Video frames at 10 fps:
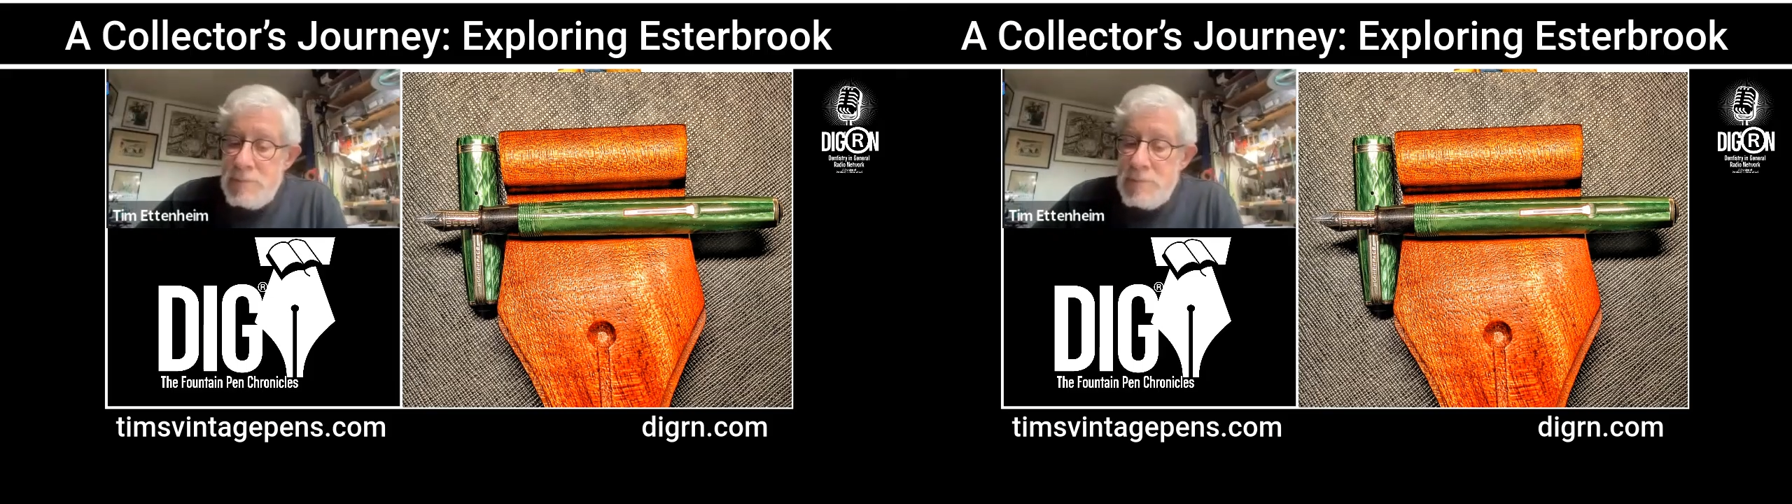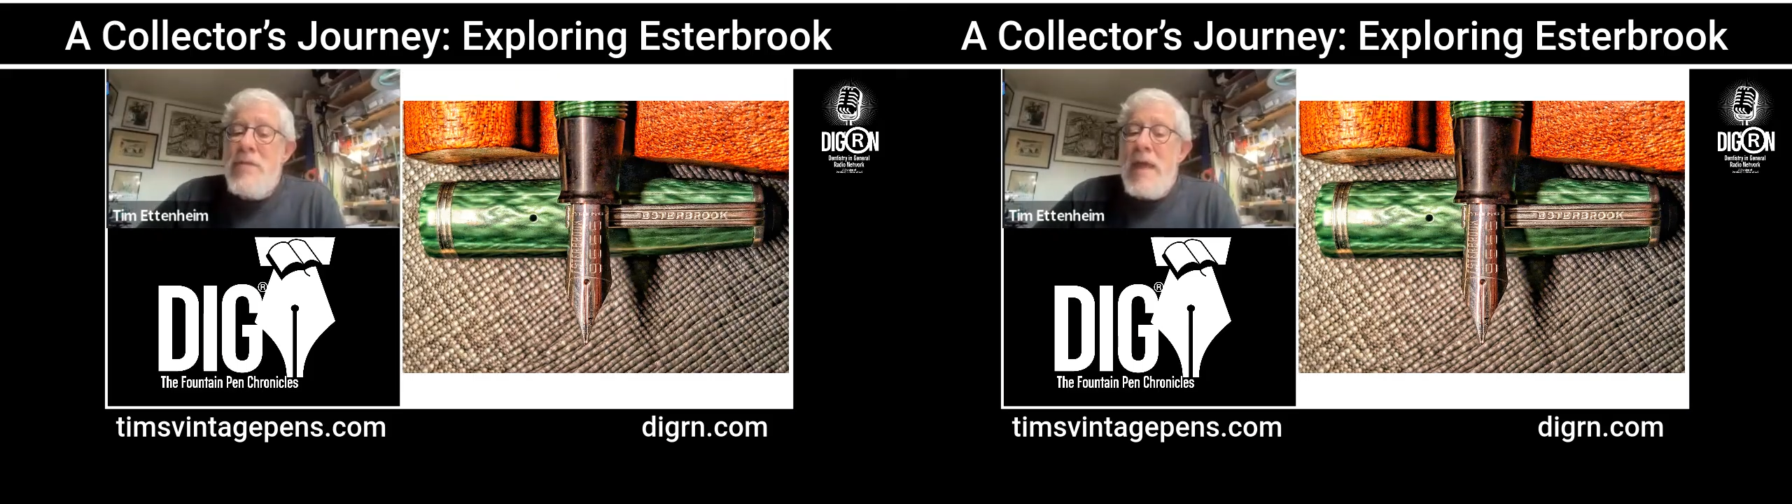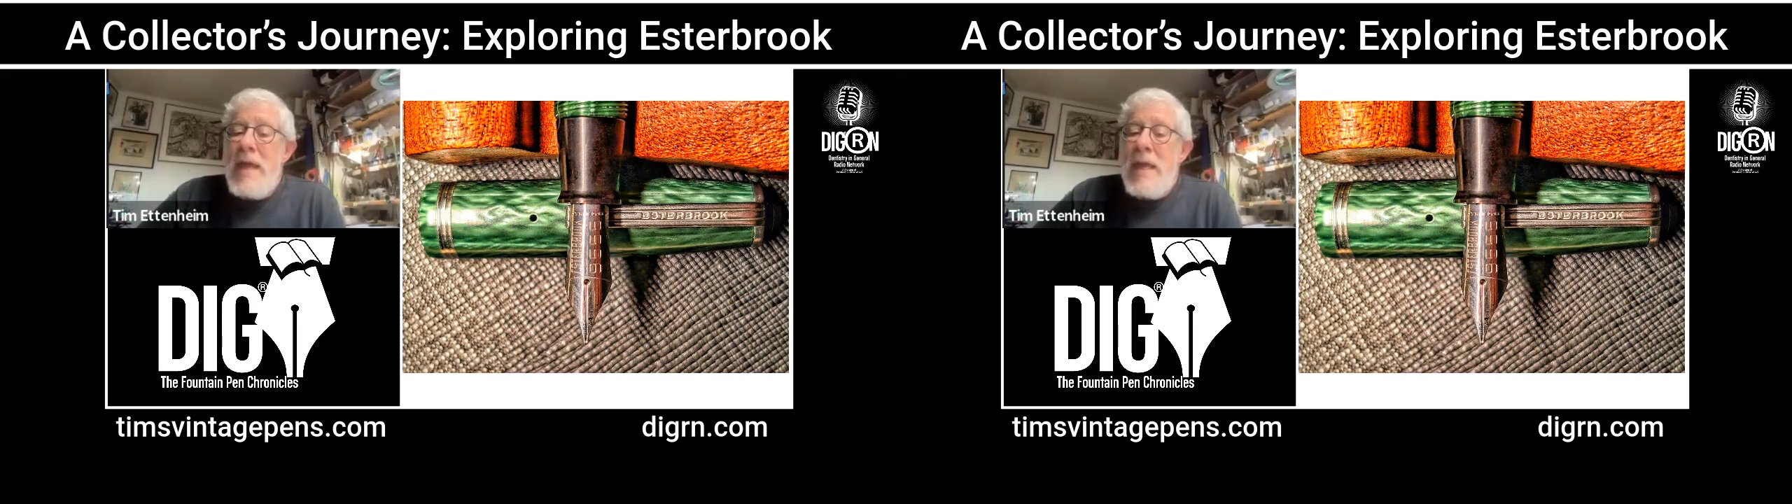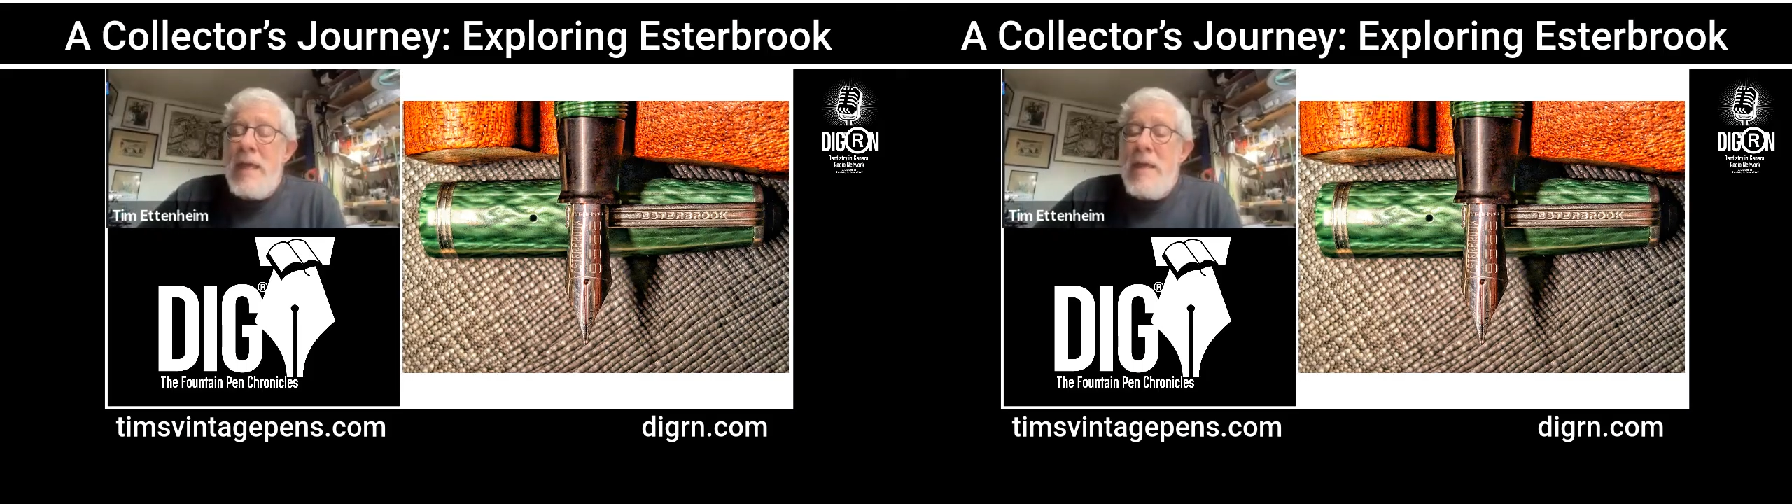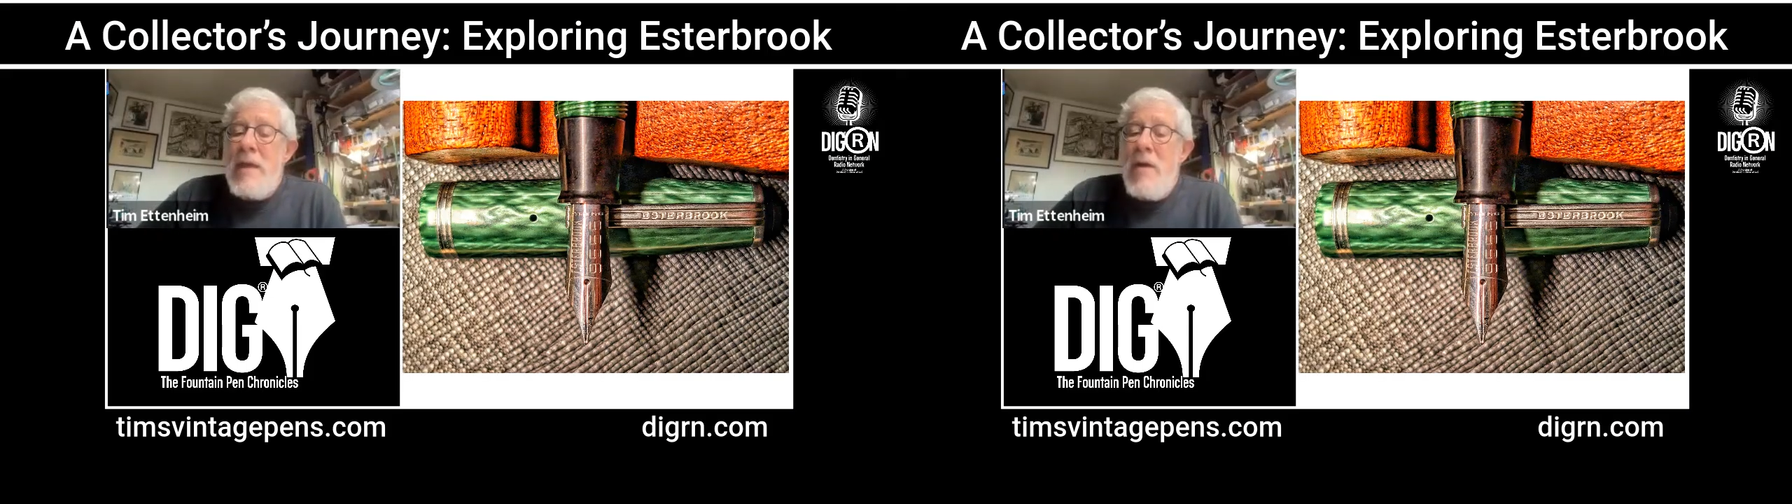
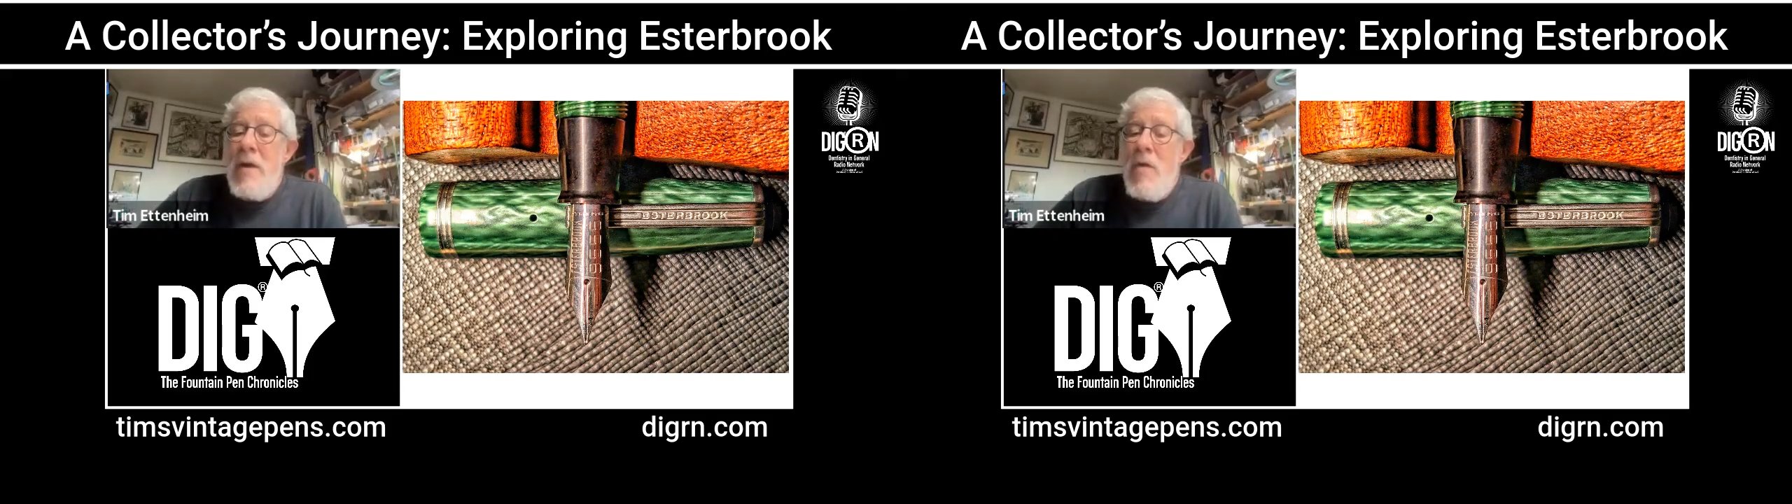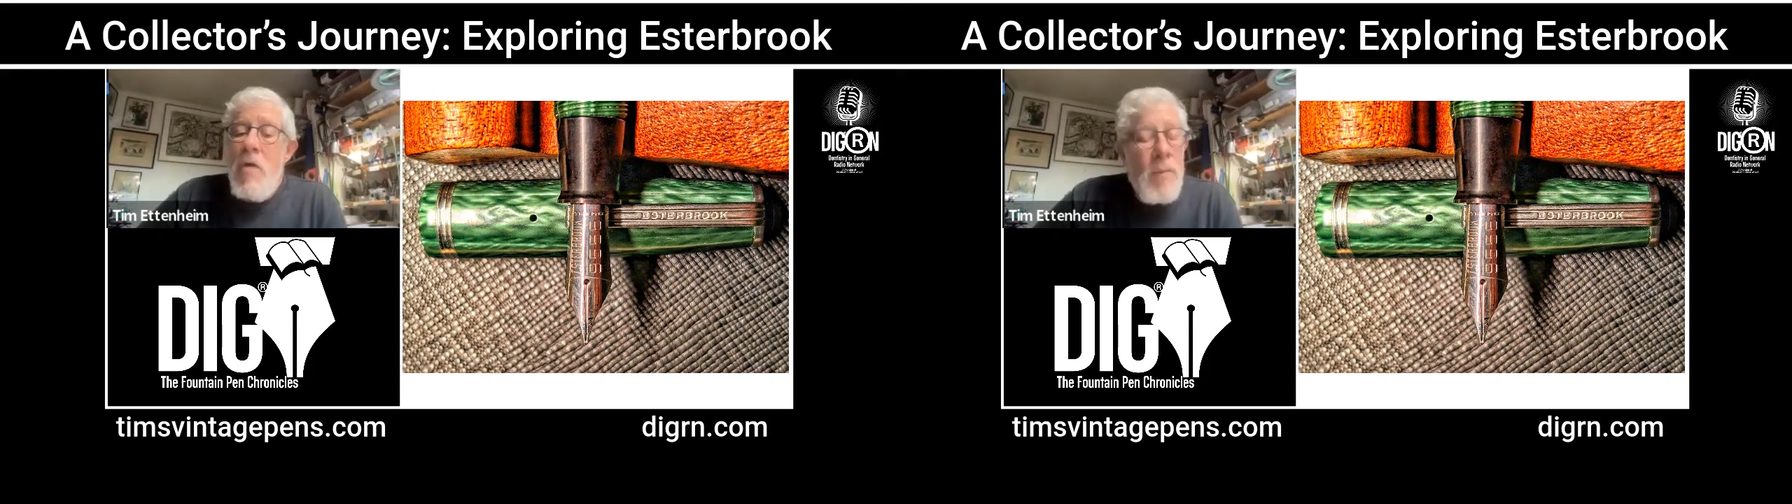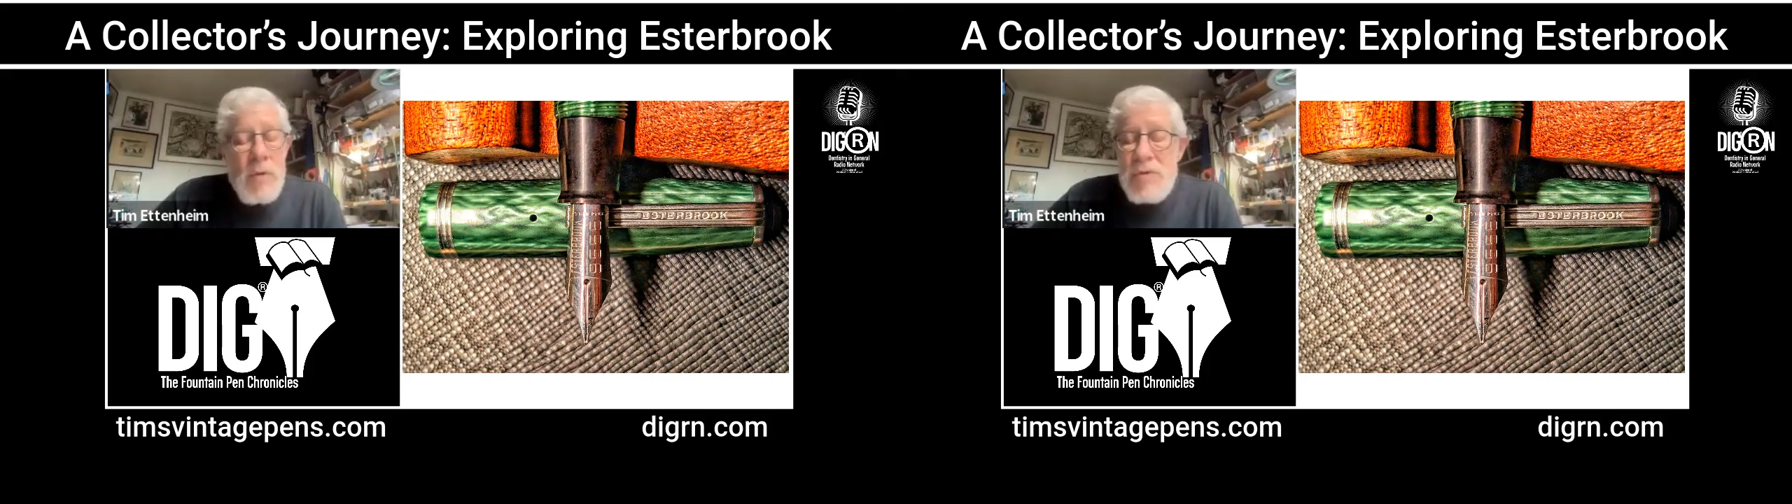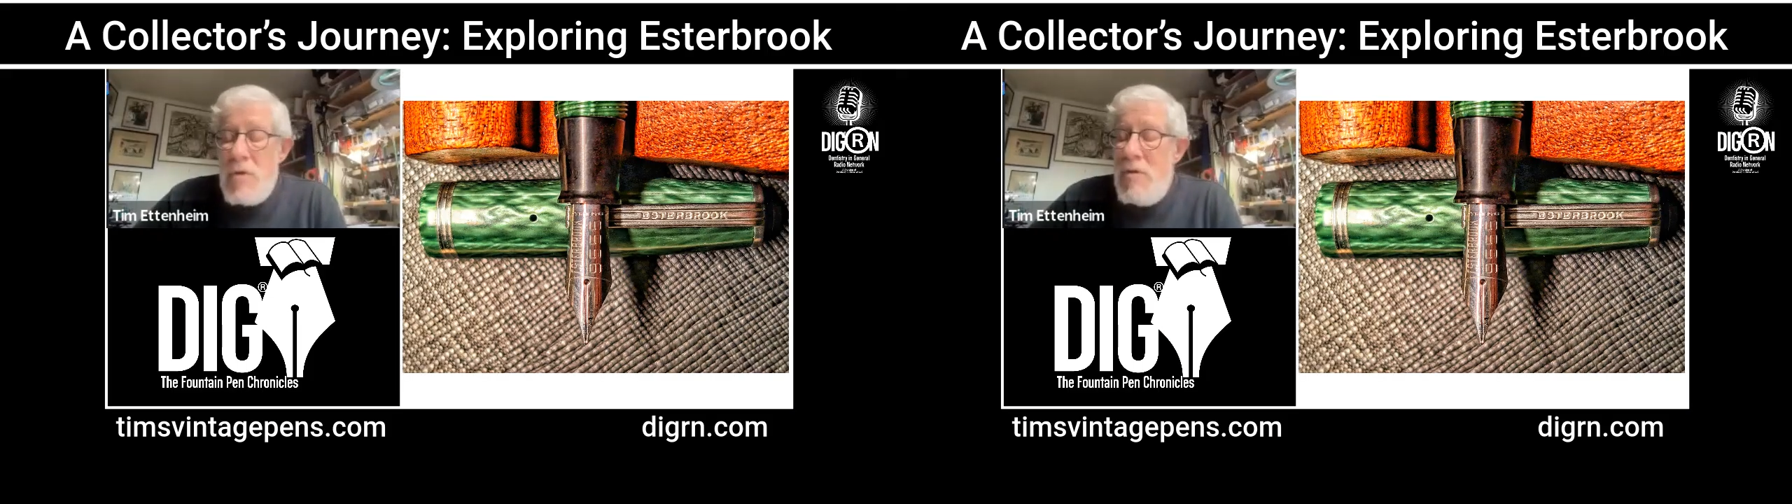They almost